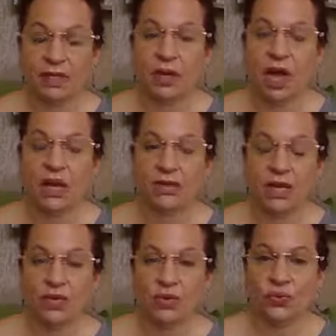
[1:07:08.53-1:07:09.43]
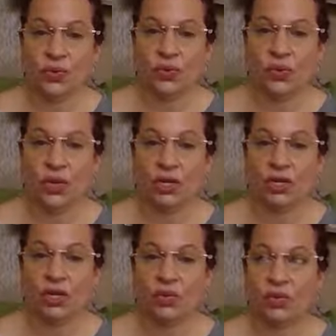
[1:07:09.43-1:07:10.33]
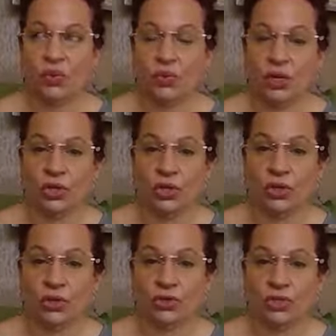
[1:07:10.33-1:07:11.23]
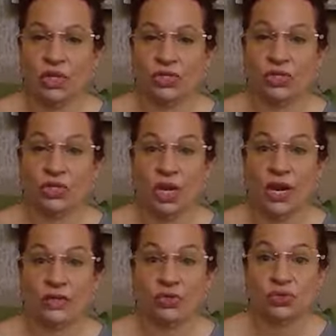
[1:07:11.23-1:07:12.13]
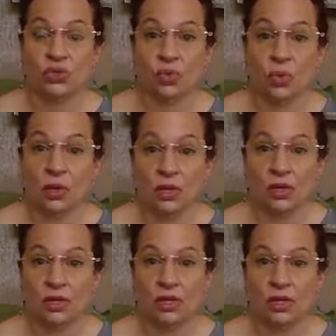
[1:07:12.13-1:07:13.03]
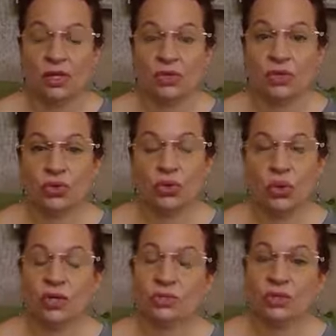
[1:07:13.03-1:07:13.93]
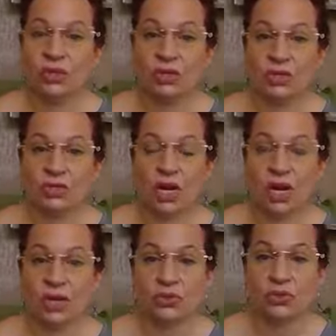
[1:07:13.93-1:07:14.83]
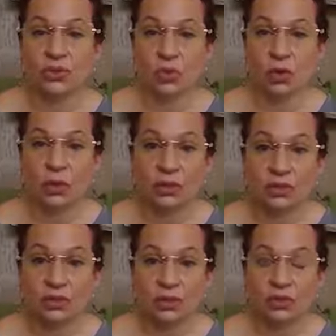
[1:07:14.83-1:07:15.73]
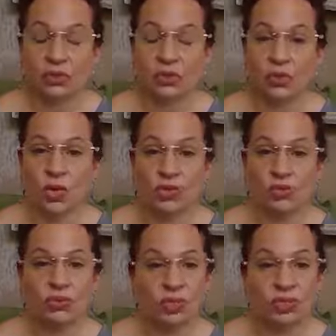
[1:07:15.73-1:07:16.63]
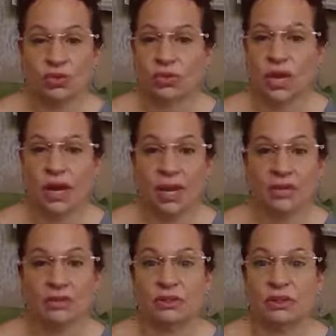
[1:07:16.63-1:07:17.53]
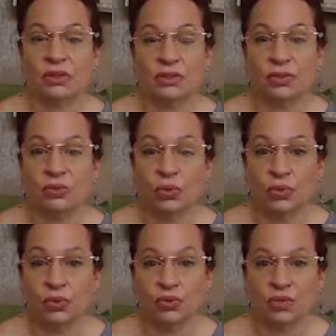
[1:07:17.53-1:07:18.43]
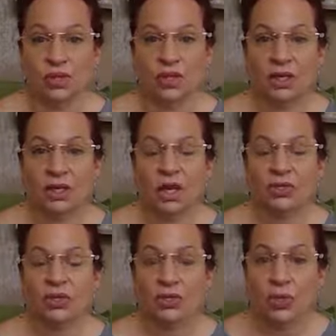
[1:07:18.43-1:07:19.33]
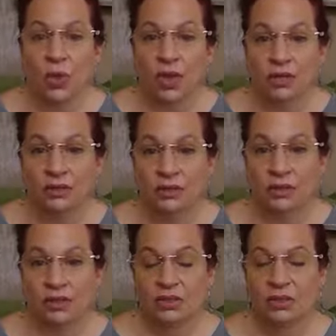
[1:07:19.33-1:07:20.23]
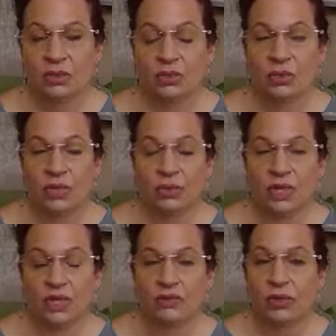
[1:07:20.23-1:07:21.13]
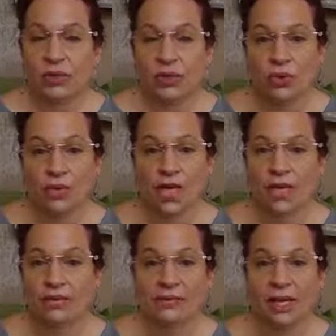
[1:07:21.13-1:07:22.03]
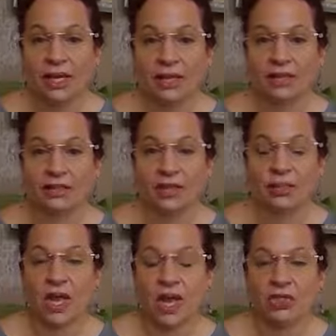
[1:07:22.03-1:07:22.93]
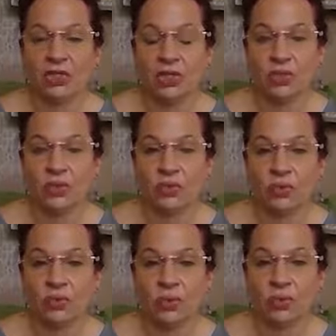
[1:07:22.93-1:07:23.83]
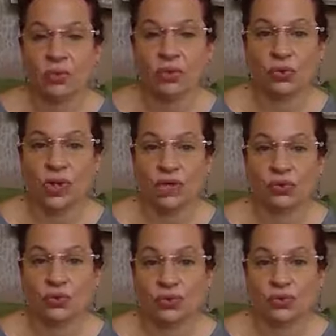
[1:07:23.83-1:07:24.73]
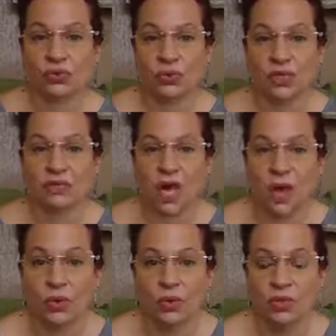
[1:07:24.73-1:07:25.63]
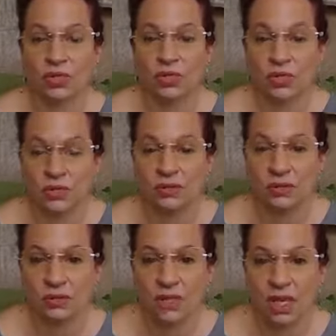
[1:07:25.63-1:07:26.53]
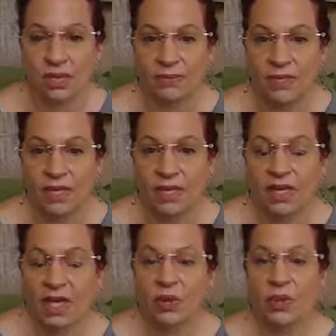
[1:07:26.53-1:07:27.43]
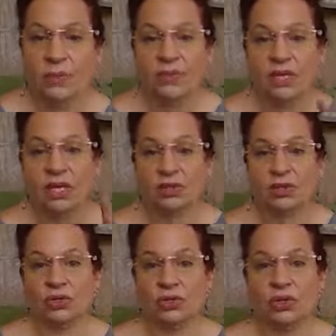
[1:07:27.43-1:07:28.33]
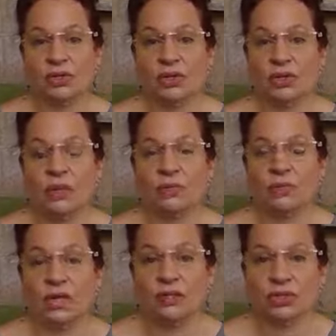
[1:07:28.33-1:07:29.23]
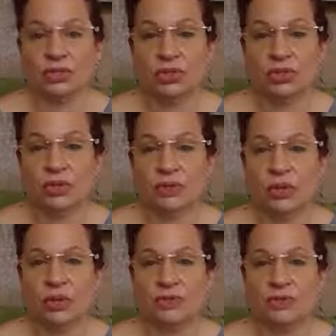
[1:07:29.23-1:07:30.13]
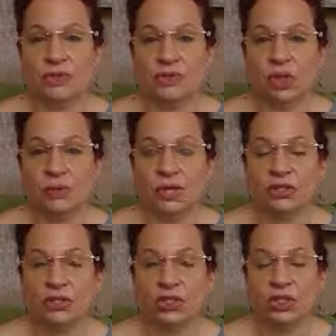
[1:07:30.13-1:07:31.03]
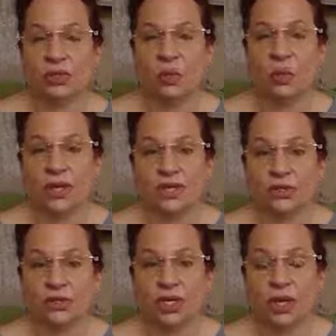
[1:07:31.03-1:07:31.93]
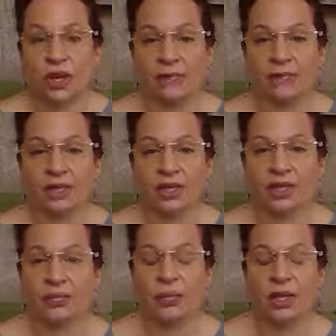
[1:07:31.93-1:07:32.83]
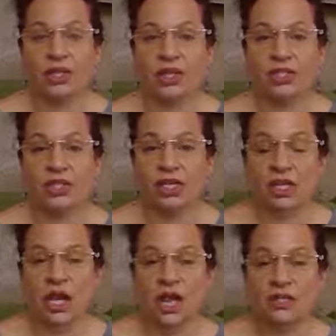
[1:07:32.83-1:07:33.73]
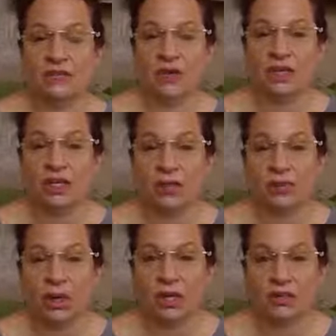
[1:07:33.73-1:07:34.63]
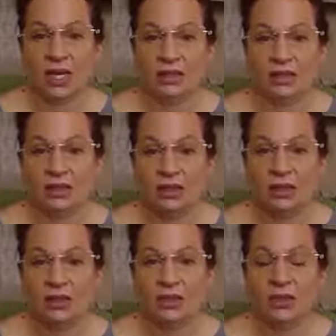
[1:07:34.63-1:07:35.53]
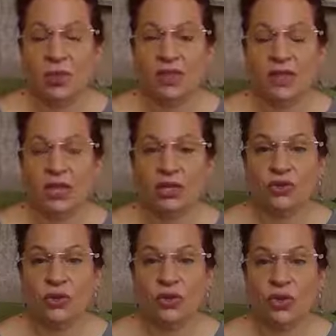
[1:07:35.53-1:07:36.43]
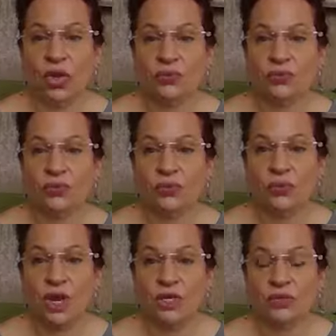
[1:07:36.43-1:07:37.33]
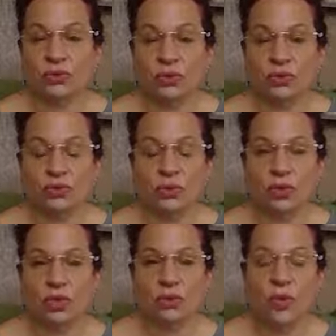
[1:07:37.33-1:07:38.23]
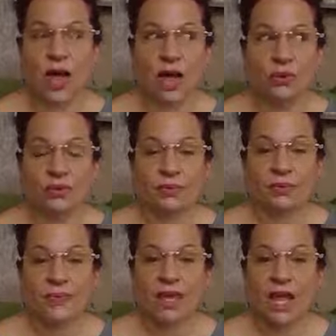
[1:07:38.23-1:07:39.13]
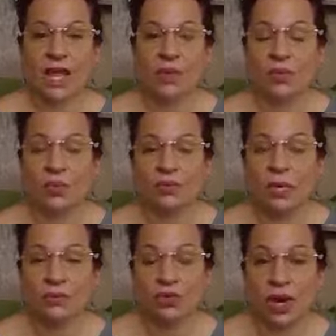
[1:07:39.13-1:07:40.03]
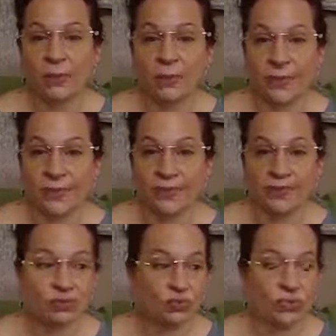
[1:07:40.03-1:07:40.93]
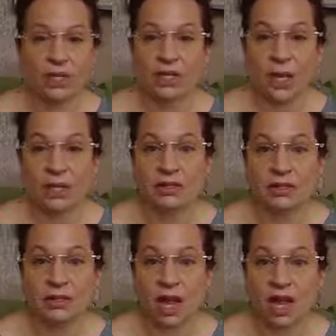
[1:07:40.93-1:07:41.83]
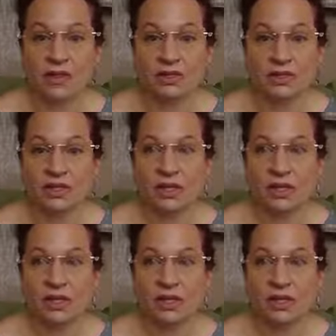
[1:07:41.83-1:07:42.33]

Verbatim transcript: God, I thank you, Father God, that you're the one who teaches our hands to war. You're the one who teaches our hands to work. You're the one who teaches our hands to move. God, you're the one. So, Lord, we give you Kelly's hands and we ask you to fill them with the right tools for this hour in Jesus' name. And we bless her, Lord. We bless her to the spirit of discernment so she doesn't waste her time, but God, that she has fun in the process. So I thank you, Father God, for the right tools. Wow. Uh, one time Greg bought me these really nice knives.